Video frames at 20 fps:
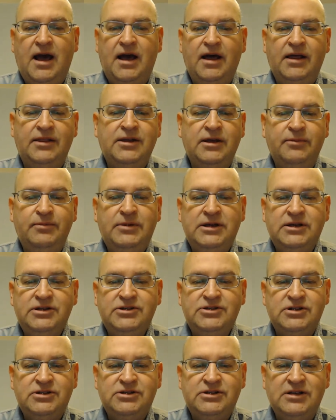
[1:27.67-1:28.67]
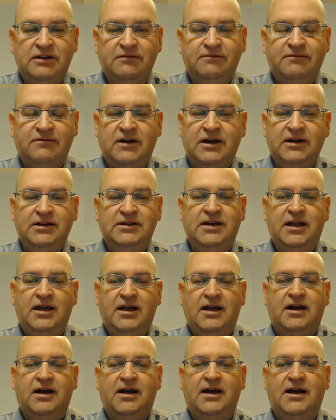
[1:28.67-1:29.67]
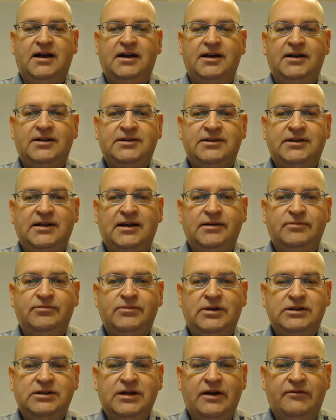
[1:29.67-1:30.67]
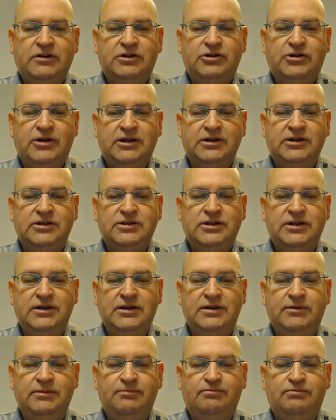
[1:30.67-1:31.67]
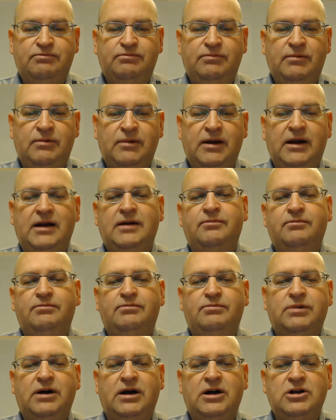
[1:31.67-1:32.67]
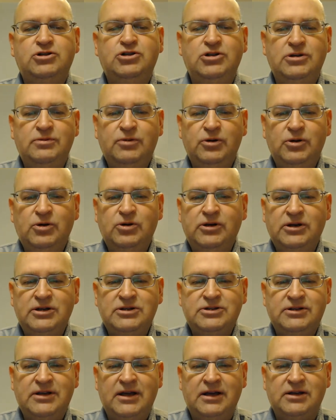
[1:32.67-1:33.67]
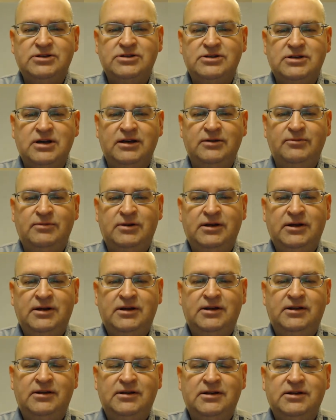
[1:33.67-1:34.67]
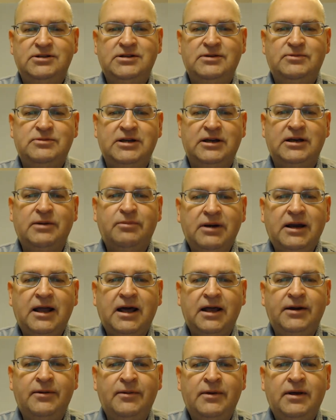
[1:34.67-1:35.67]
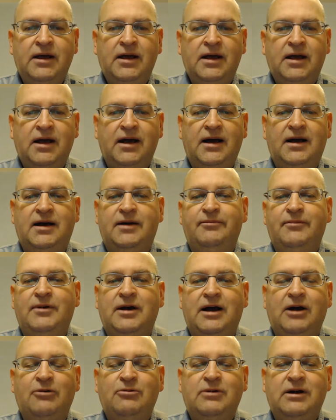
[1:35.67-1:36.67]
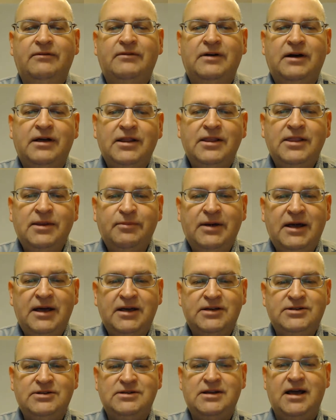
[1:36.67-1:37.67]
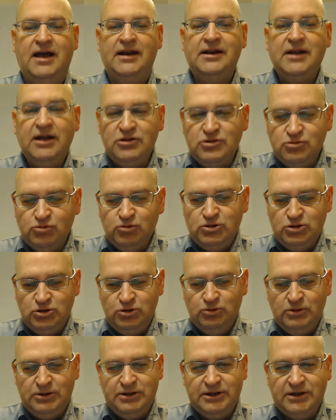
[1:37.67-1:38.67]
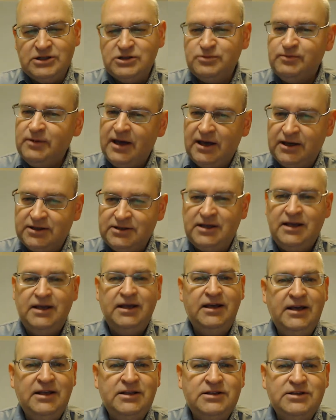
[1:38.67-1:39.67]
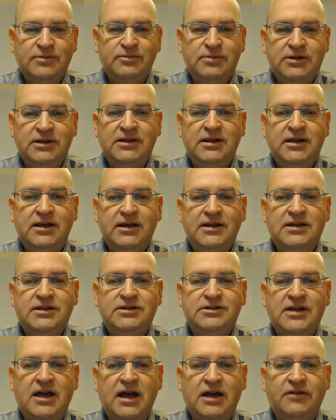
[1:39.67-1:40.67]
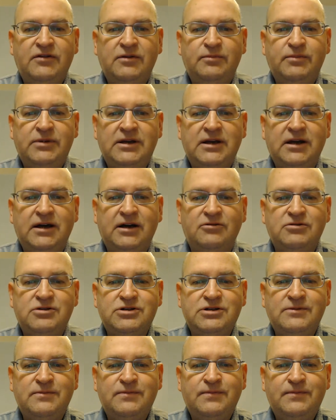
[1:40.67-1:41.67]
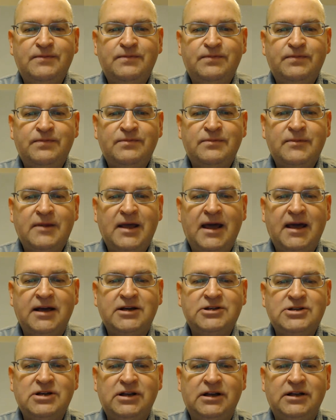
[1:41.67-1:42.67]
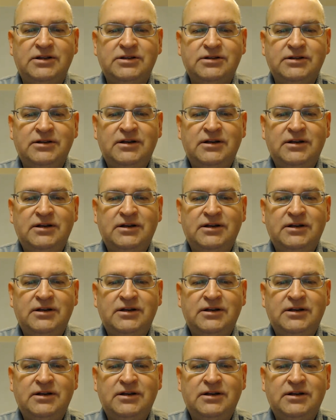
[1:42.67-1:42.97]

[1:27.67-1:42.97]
Their beers are still fine, and I might have a crack at their bargee burgers next time. That seems like a plan. However, the best, and as you would expect it to be, is the Hereford Beer House. Excellent.